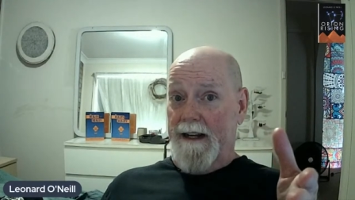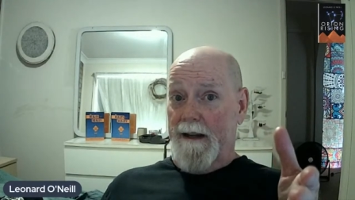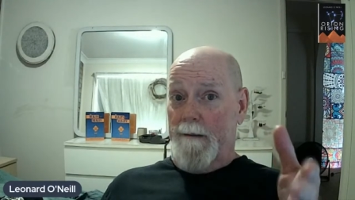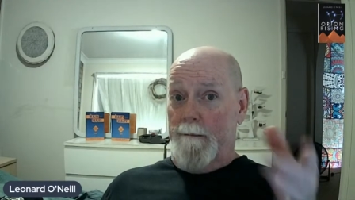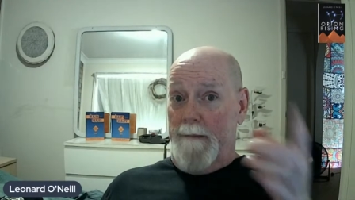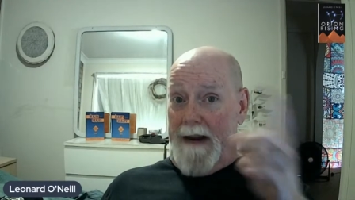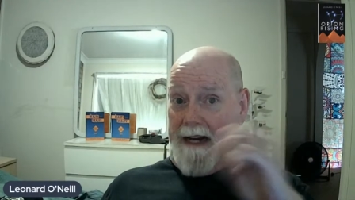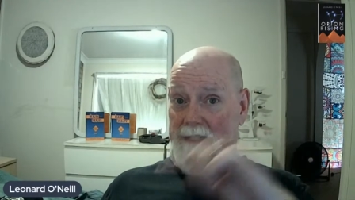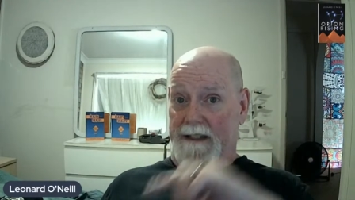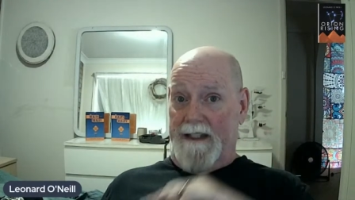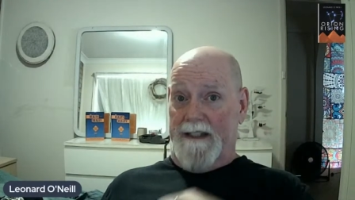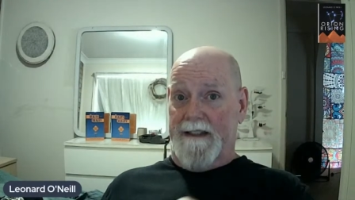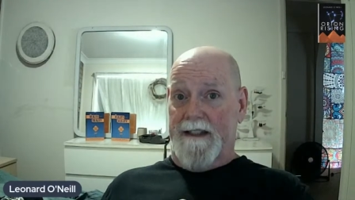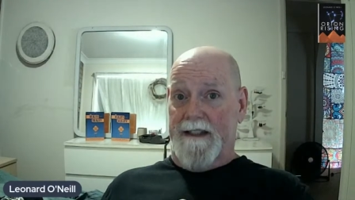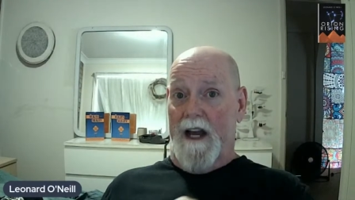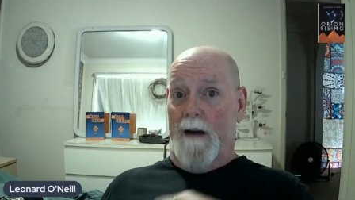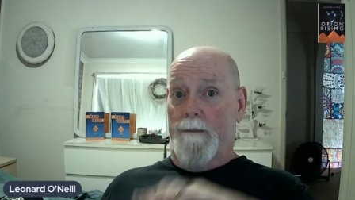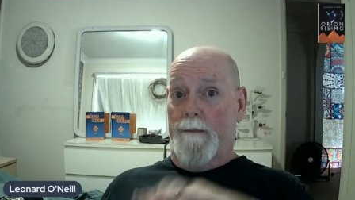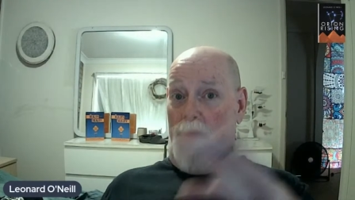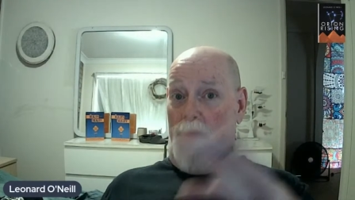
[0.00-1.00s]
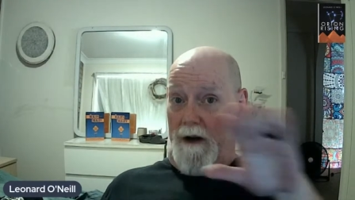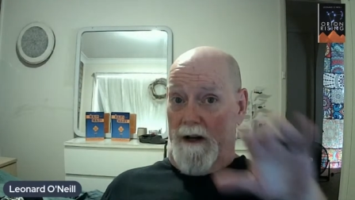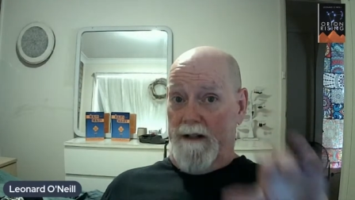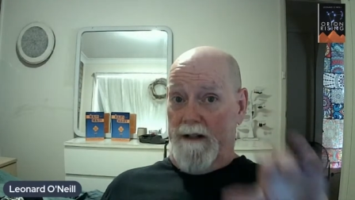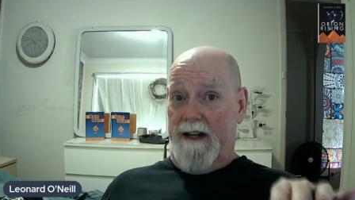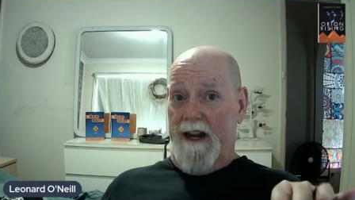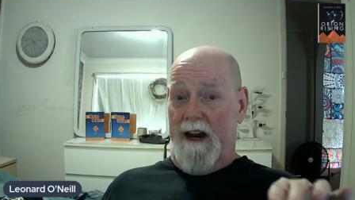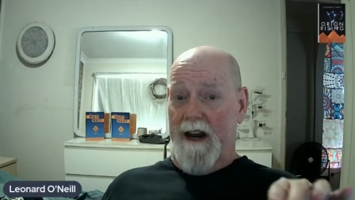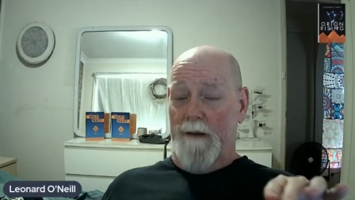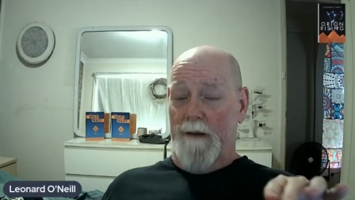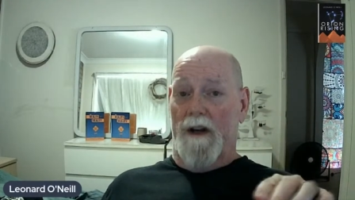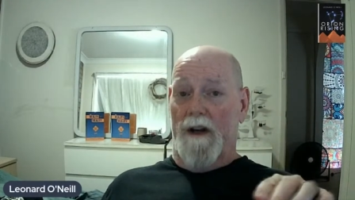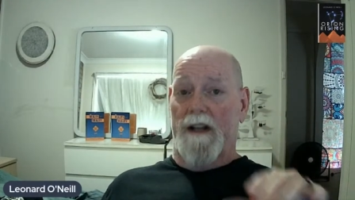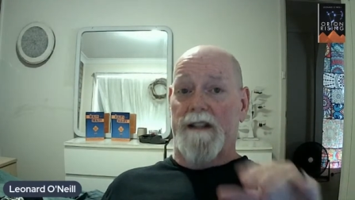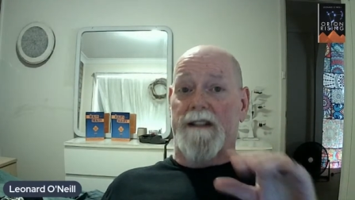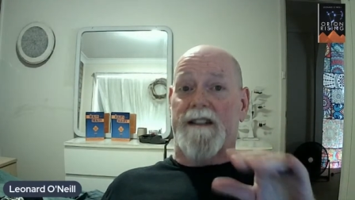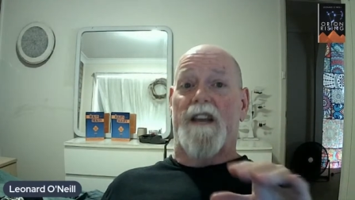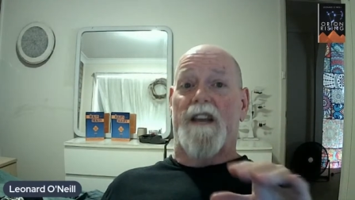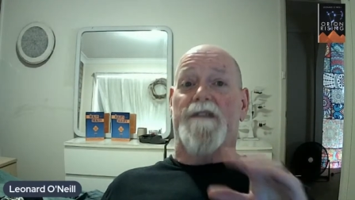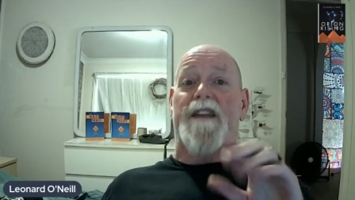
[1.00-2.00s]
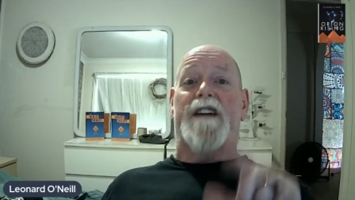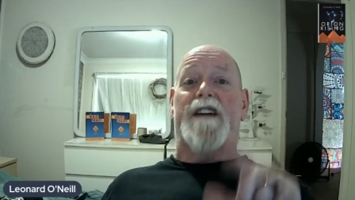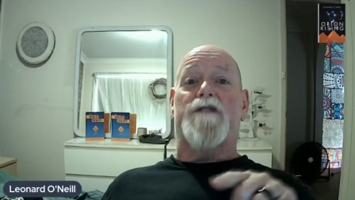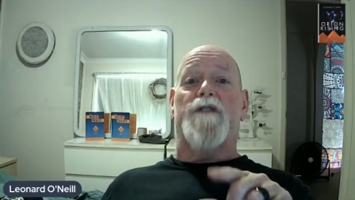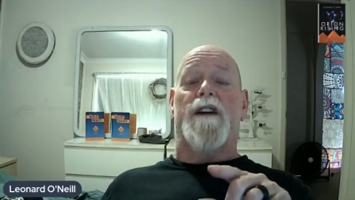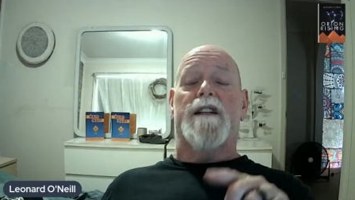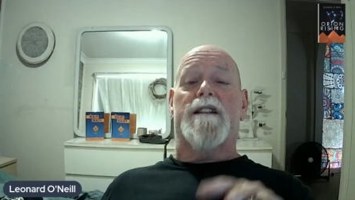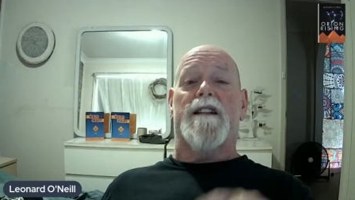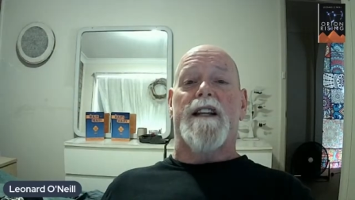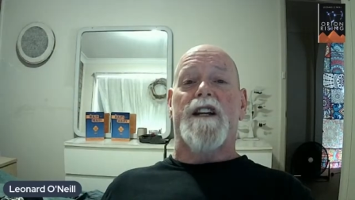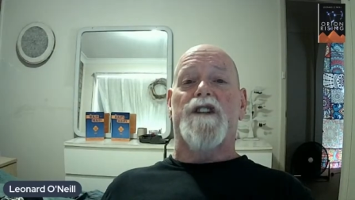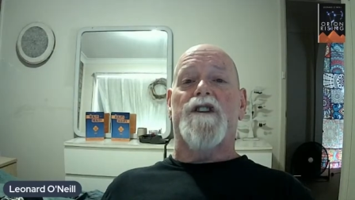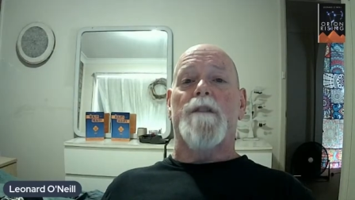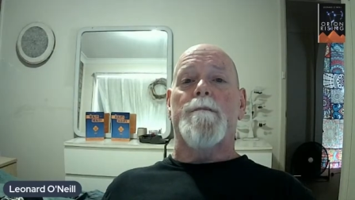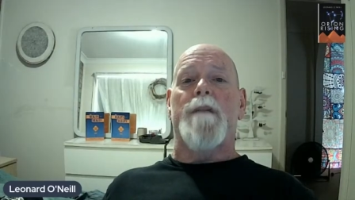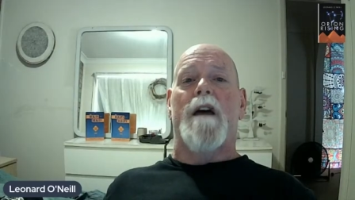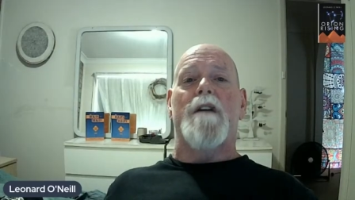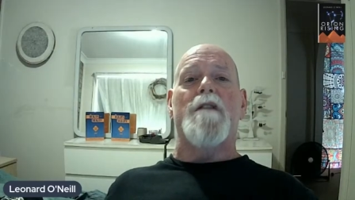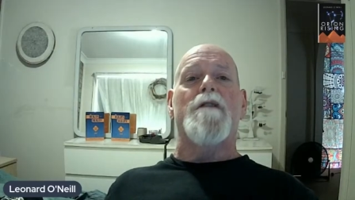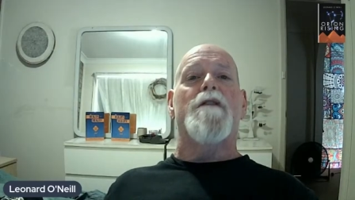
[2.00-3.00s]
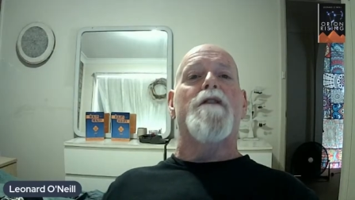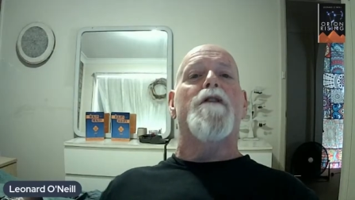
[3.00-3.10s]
made this up on camera, and said that translation meant